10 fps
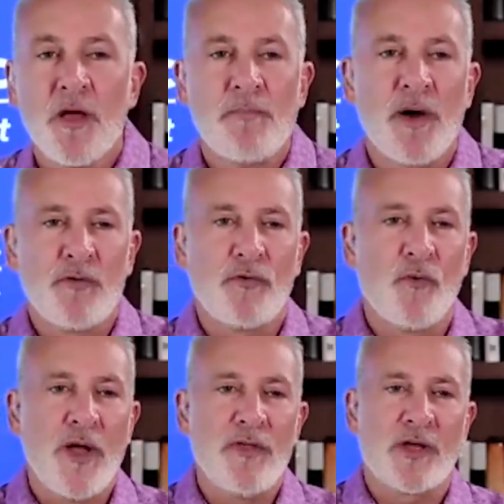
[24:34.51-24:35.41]
But the
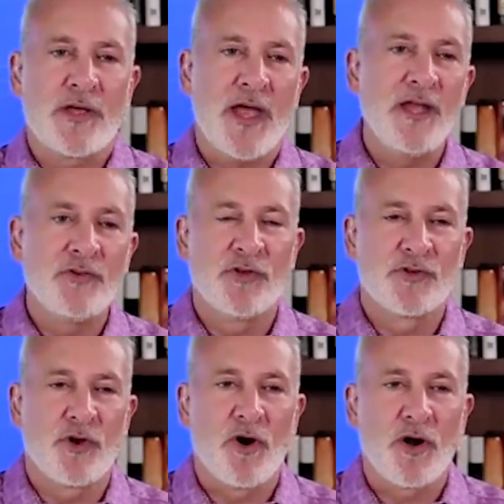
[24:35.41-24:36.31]
way the
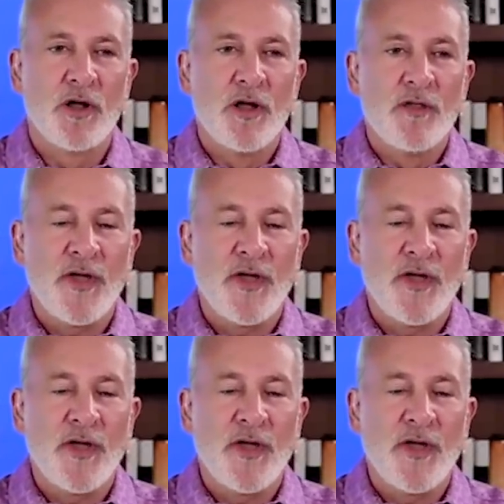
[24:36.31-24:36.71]
Keynesians are,